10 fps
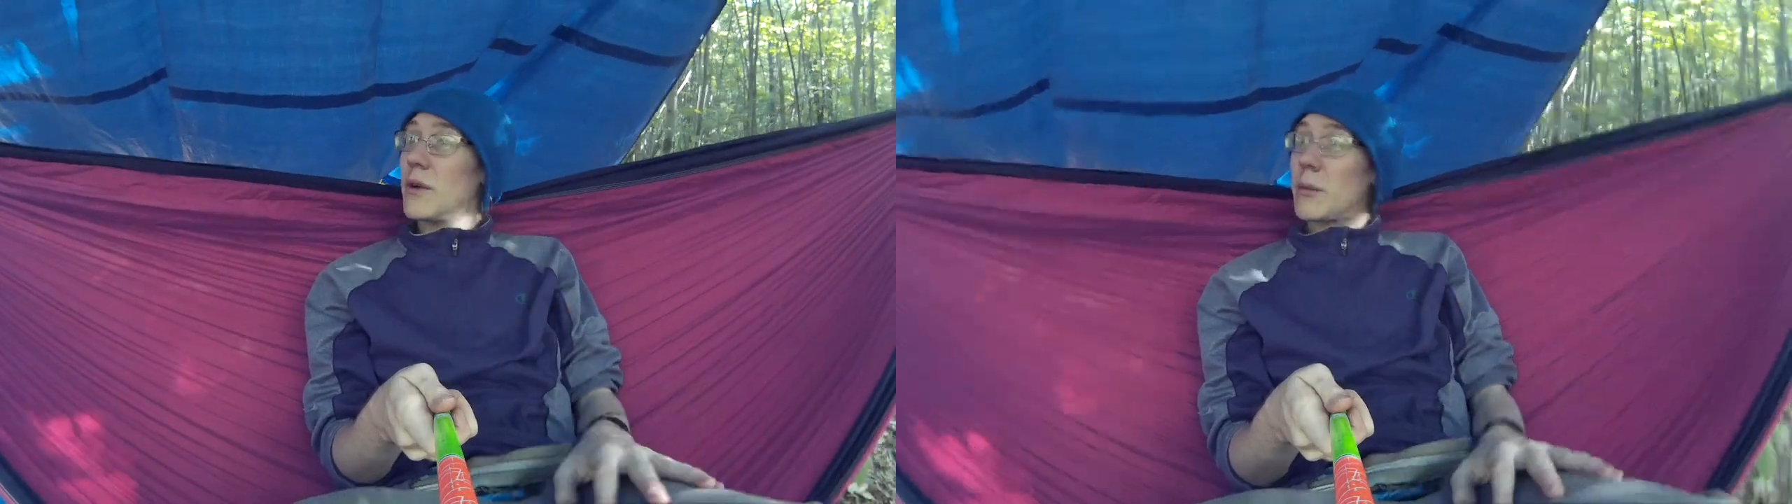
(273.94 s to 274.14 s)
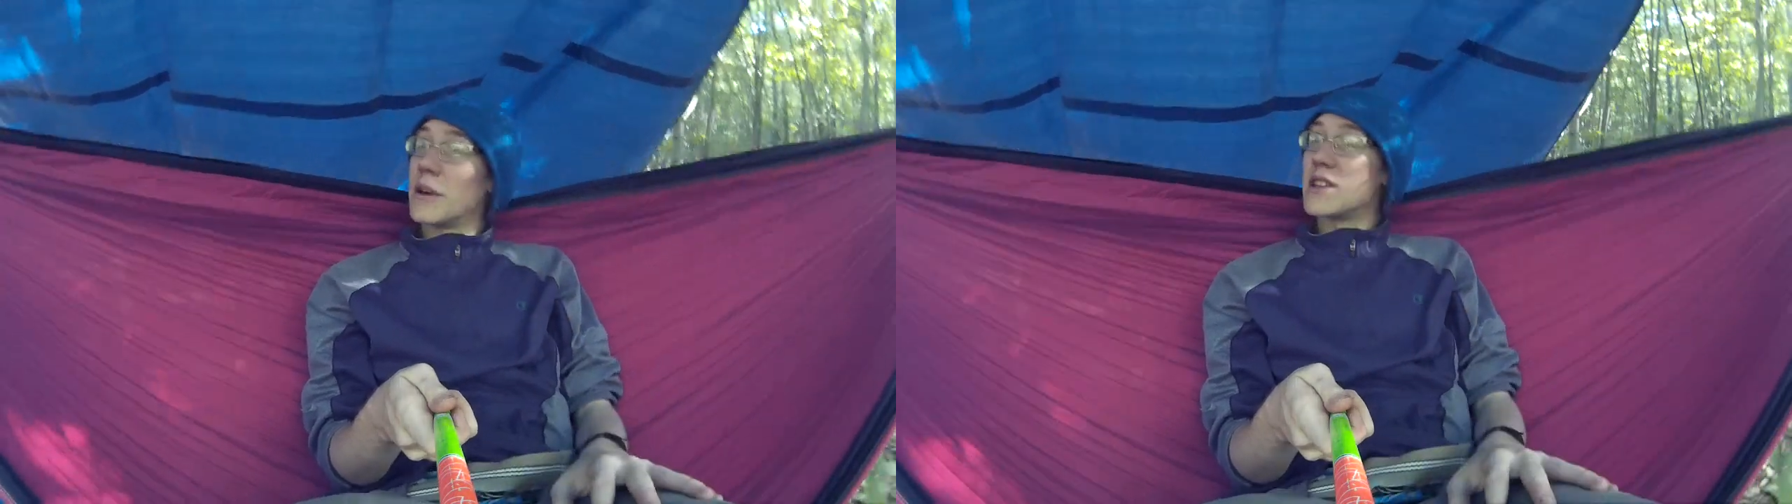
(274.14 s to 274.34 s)

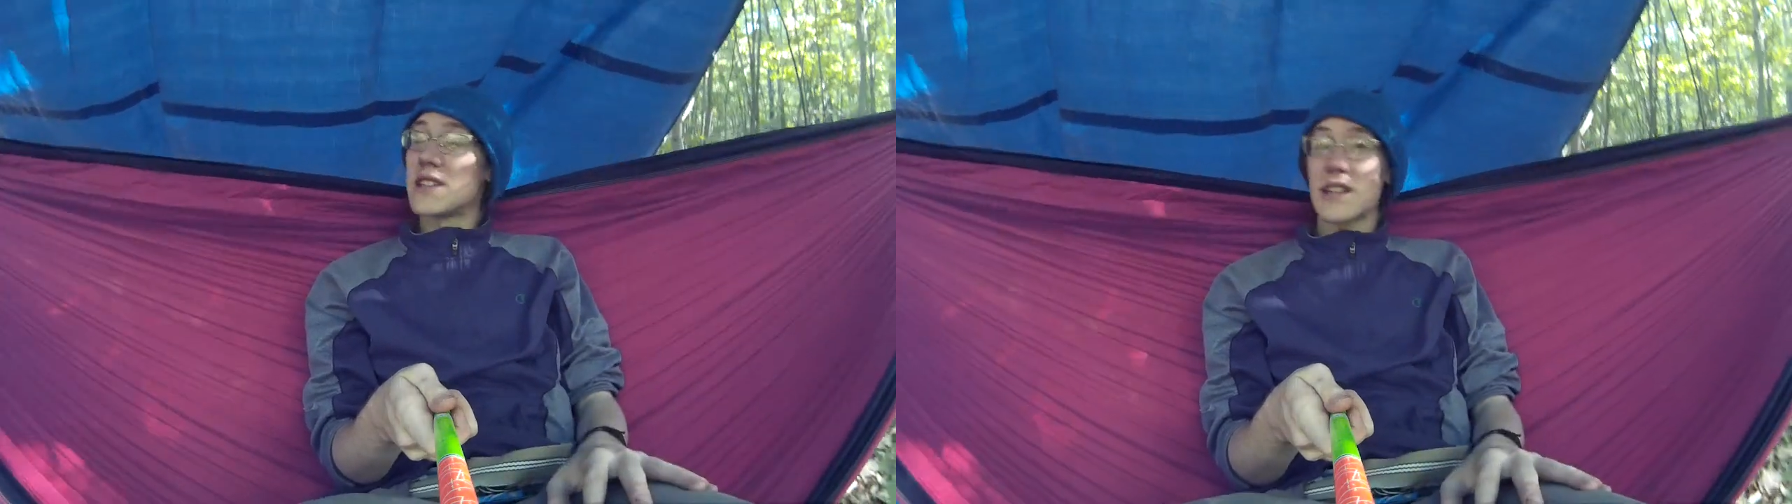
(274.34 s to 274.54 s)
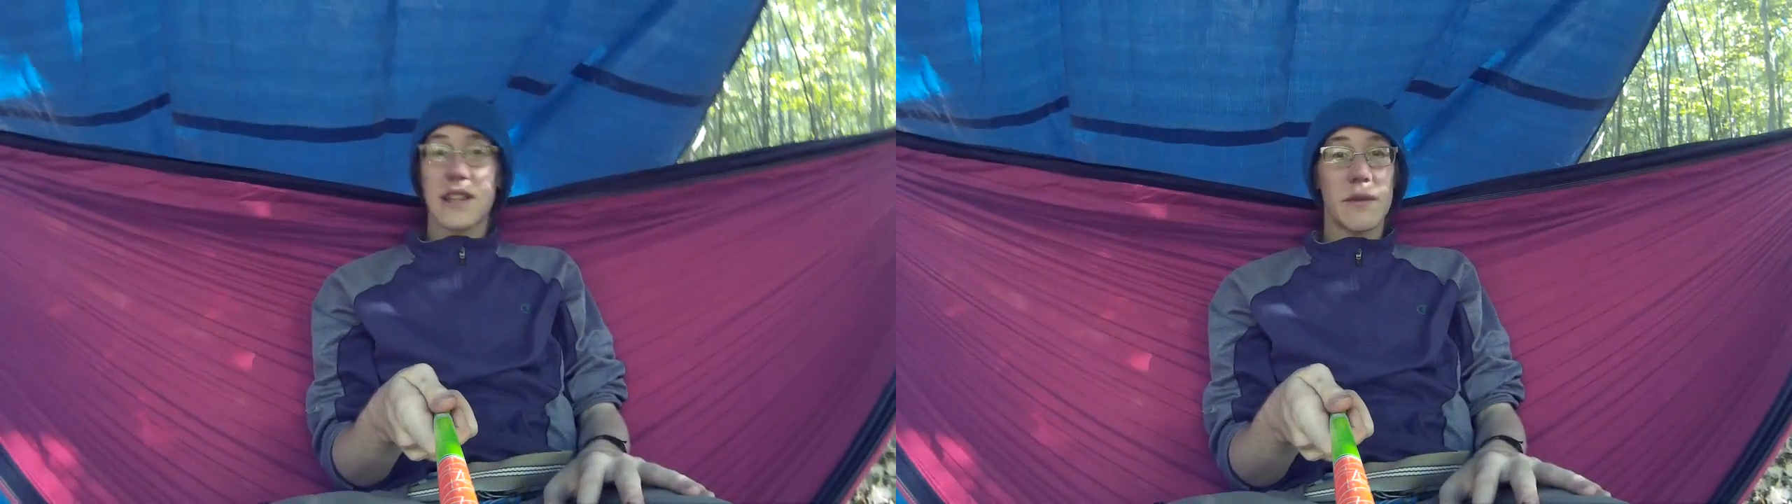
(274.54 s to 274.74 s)
I'm going to
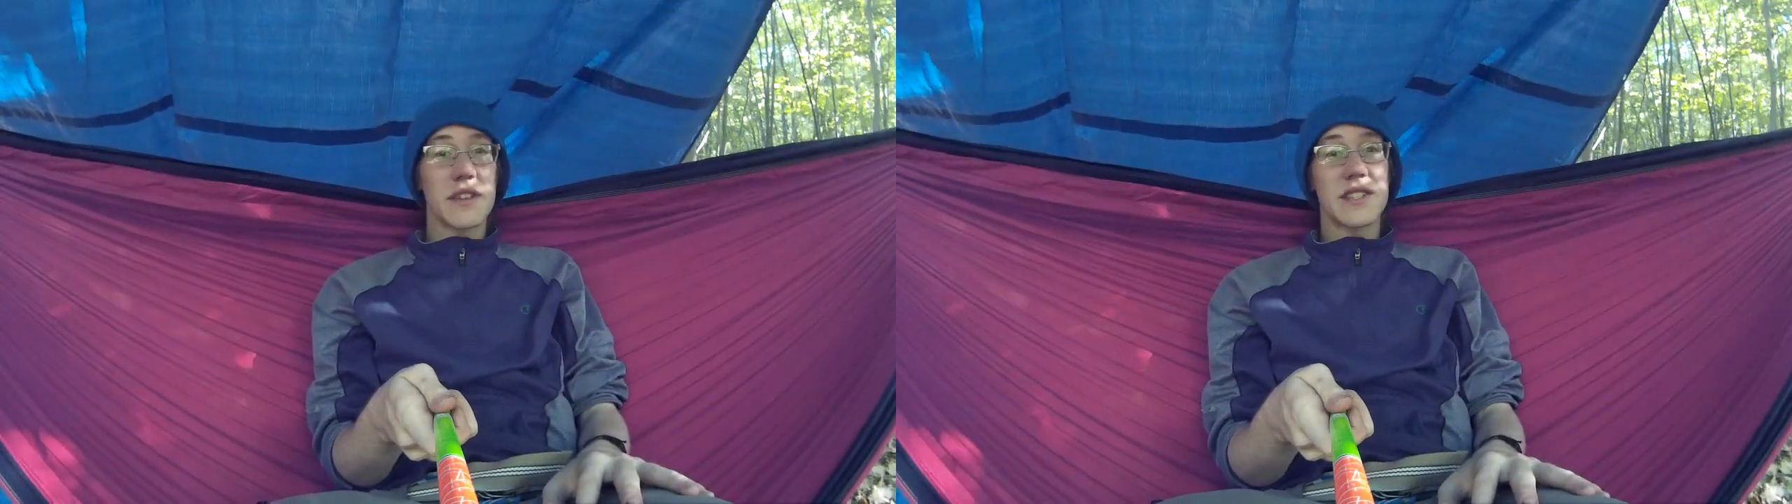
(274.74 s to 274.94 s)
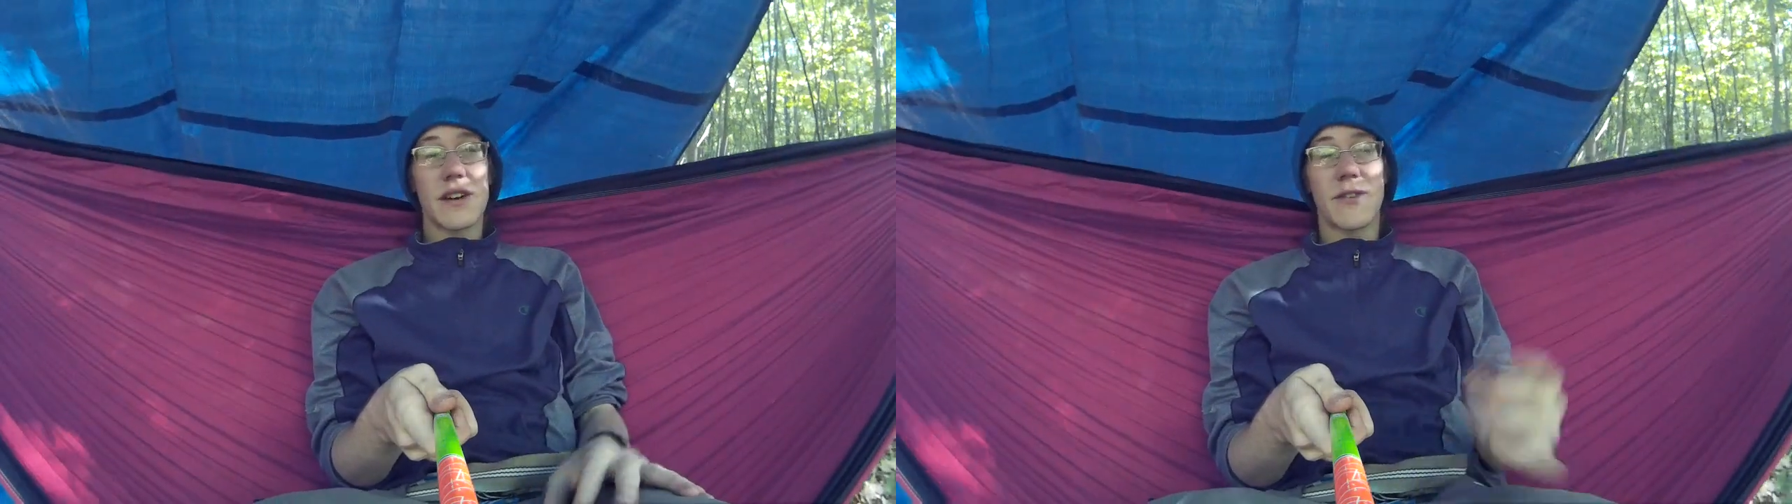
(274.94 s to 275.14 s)
set some of the
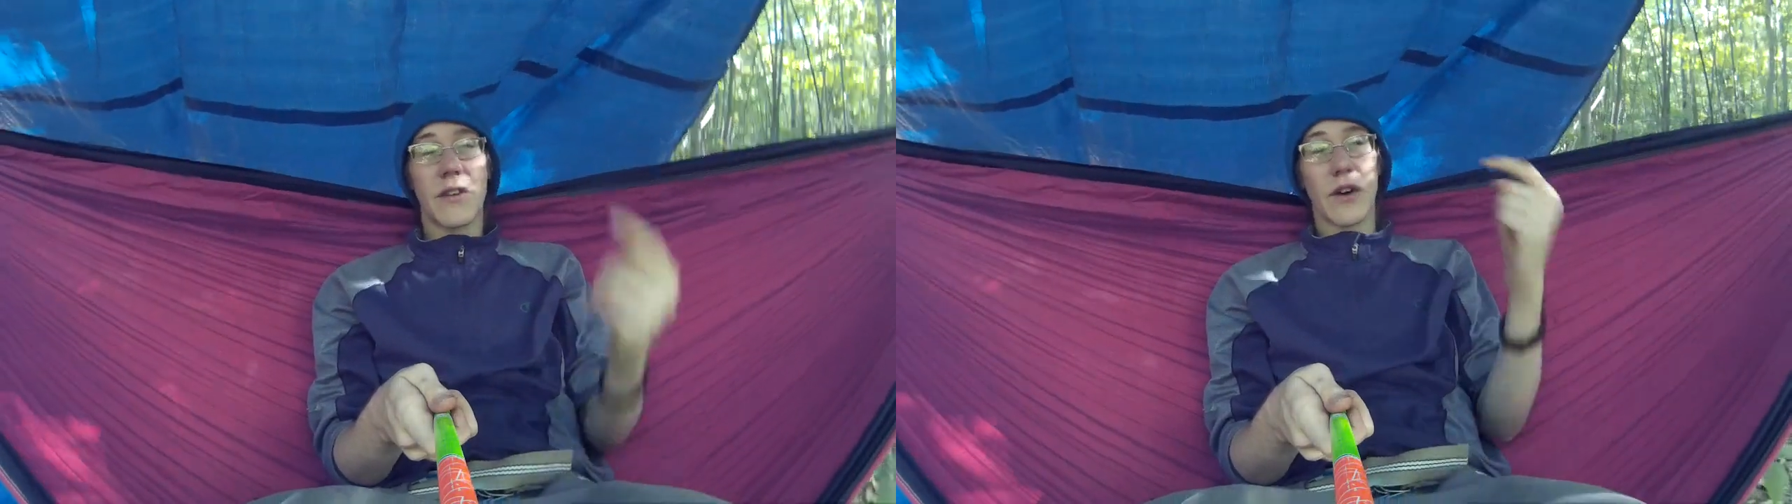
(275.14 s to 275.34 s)
stuff on the